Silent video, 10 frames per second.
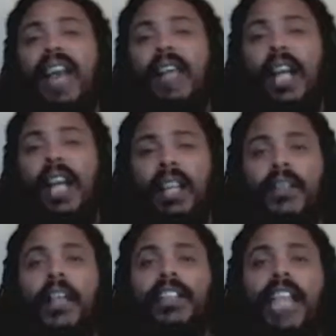they're going to have a
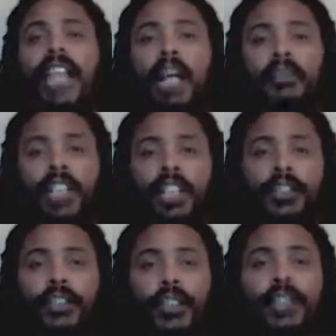hell of a hard time
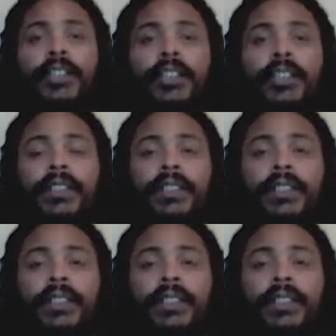chaining you here.